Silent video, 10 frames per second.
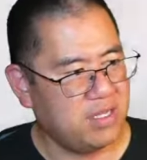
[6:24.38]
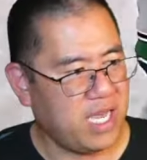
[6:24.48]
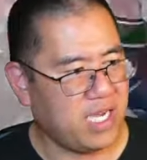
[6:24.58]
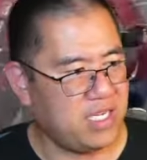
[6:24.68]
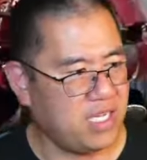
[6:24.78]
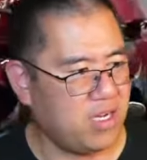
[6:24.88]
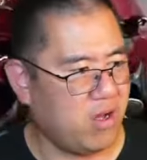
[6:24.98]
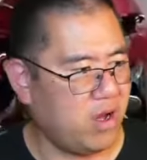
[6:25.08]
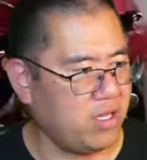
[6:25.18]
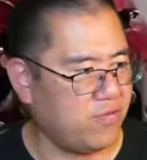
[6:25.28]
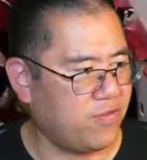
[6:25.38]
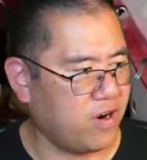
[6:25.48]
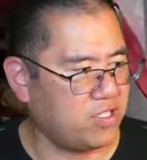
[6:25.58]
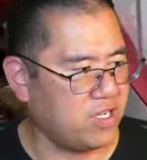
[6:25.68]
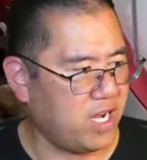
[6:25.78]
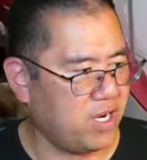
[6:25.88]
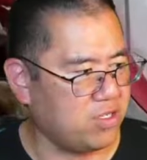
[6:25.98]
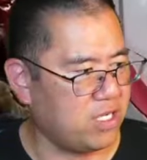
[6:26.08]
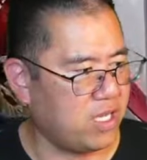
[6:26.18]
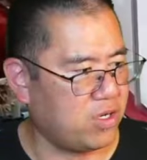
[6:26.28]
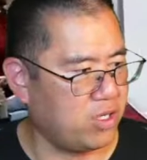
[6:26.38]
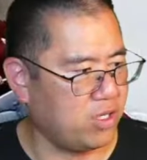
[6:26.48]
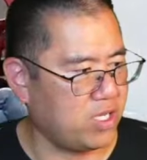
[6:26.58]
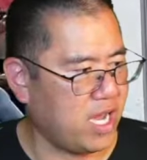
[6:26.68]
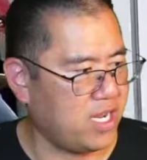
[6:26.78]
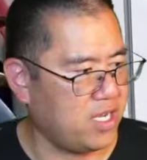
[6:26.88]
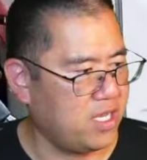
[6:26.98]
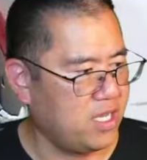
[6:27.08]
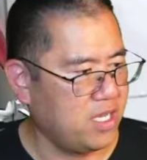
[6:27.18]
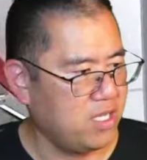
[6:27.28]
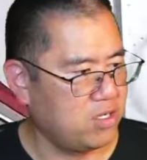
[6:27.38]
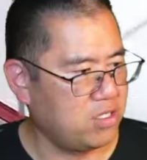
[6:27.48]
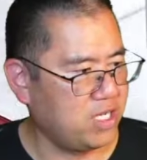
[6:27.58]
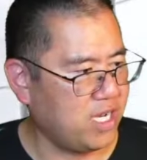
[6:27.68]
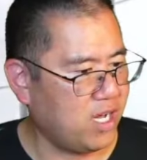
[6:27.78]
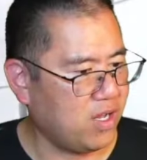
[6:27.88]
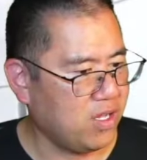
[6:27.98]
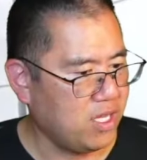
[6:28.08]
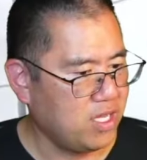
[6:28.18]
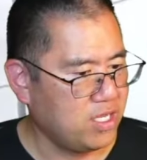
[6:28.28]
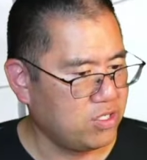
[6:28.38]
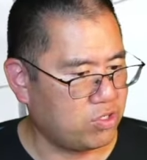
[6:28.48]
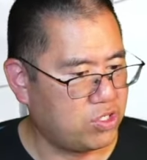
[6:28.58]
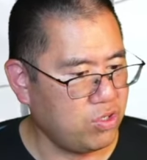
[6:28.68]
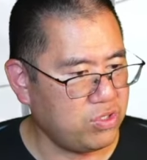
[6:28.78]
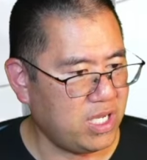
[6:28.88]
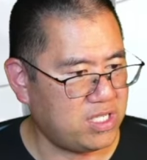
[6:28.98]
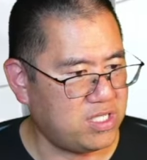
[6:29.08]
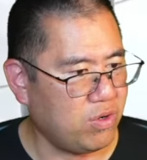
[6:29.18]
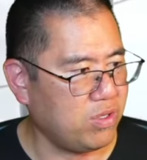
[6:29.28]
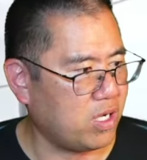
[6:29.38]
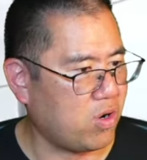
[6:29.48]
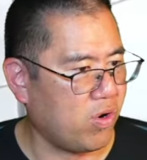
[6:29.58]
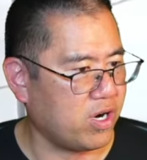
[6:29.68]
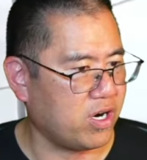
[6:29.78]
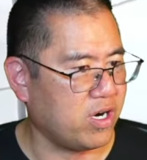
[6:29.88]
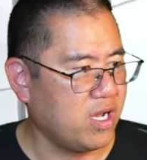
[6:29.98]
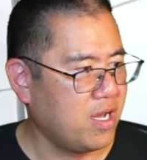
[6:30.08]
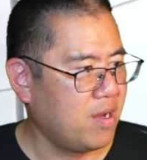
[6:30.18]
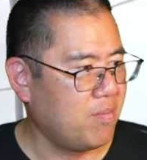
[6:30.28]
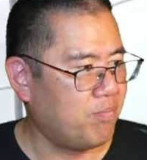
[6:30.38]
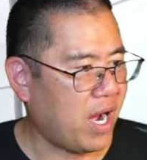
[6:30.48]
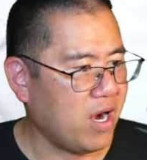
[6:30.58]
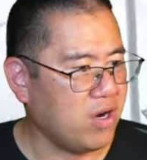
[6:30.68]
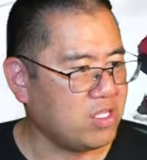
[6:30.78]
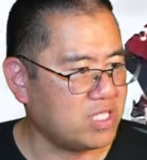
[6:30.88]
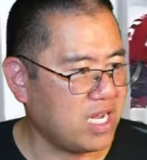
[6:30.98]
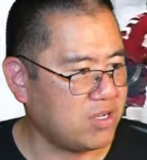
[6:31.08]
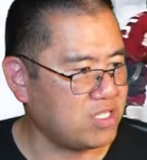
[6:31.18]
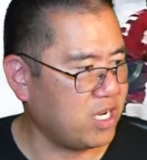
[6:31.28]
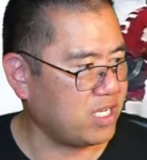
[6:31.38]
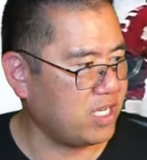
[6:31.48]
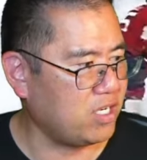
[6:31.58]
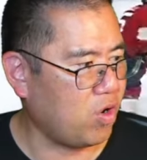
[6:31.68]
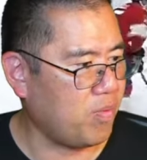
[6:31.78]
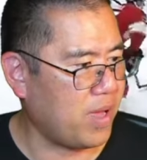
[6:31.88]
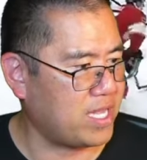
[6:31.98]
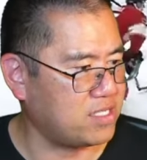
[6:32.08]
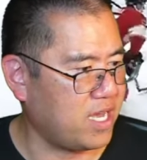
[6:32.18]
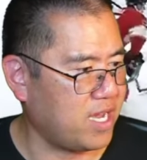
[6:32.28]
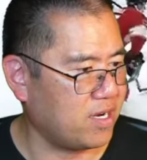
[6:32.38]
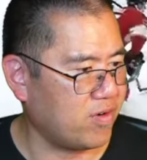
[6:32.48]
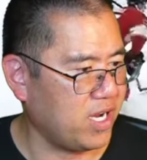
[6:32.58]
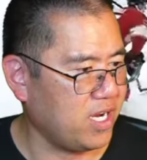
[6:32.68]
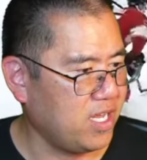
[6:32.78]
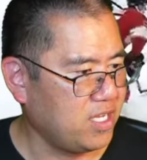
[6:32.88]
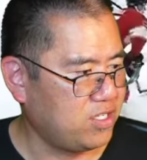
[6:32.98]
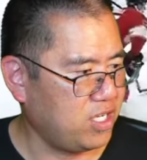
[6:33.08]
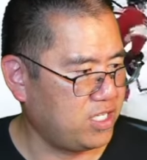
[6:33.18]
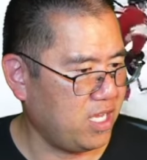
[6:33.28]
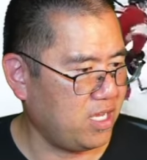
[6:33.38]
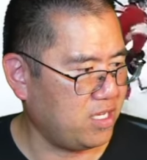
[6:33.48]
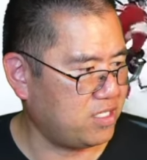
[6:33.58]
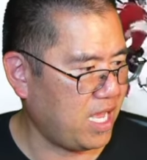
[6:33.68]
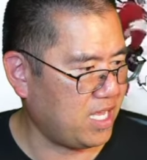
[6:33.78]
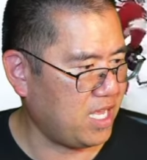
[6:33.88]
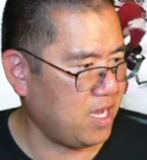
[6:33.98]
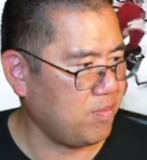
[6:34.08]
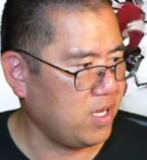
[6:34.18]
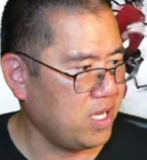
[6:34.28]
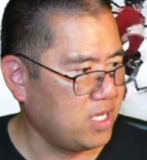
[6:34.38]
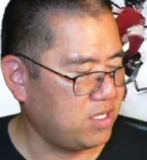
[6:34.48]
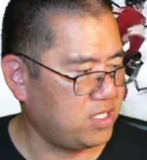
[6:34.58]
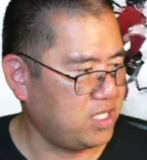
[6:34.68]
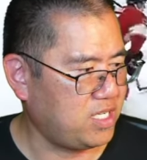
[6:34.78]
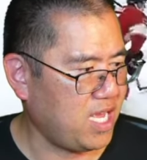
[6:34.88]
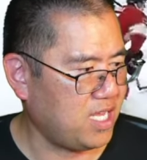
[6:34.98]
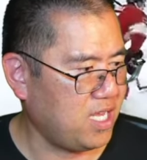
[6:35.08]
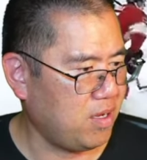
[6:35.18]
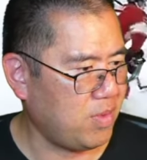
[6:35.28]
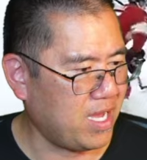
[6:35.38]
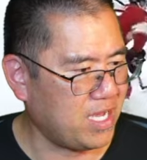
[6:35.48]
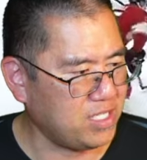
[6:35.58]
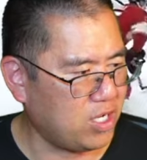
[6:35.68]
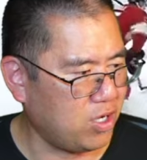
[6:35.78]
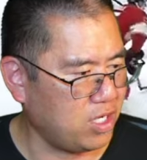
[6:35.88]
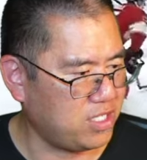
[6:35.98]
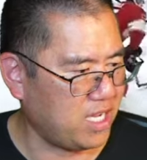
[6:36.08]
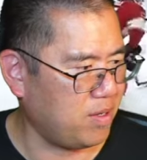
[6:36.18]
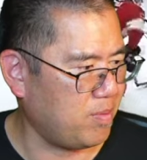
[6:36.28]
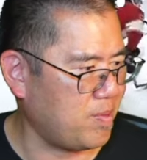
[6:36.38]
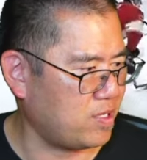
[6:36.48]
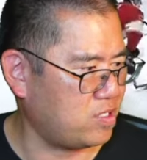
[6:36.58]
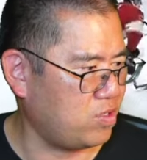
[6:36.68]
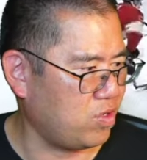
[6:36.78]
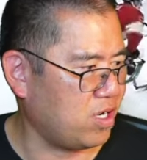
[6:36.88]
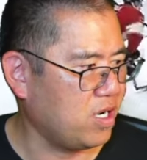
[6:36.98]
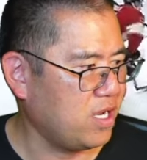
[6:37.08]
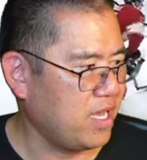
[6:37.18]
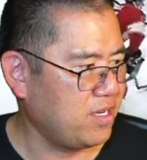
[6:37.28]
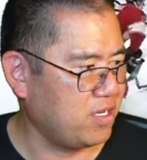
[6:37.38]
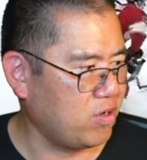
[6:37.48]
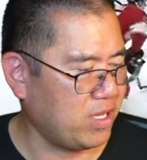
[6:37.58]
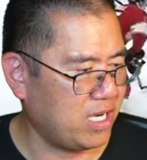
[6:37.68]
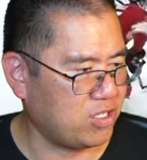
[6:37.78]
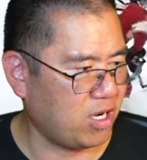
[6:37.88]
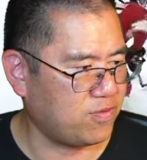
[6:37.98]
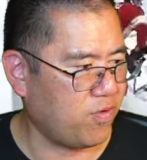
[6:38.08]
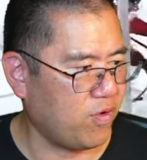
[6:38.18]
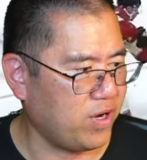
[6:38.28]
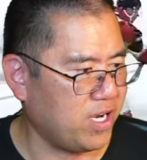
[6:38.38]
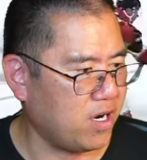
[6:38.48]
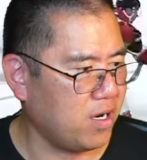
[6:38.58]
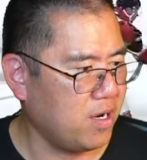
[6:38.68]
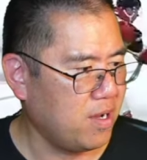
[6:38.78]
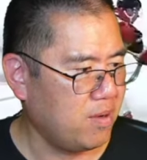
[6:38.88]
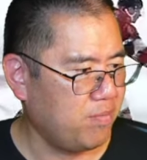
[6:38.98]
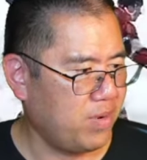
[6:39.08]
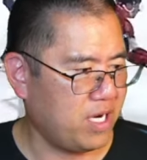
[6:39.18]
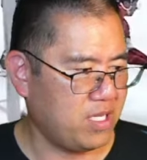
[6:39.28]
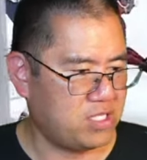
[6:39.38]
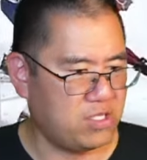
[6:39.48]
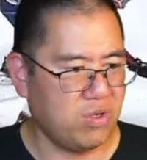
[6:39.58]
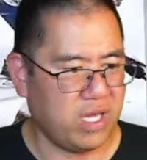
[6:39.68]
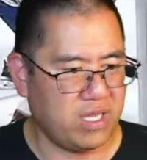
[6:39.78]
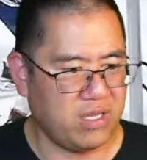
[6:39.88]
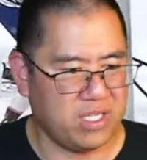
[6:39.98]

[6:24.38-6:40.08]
Lankinen on the far side. Here's another good look at it. Here's Lundell. So Soucy is still in the corner. Myers is now stuck in no man's land, right? Does he take him? Does he take him? I guess he could have taken him a bit sooner, knowing that he's got his forward here. But it's too late.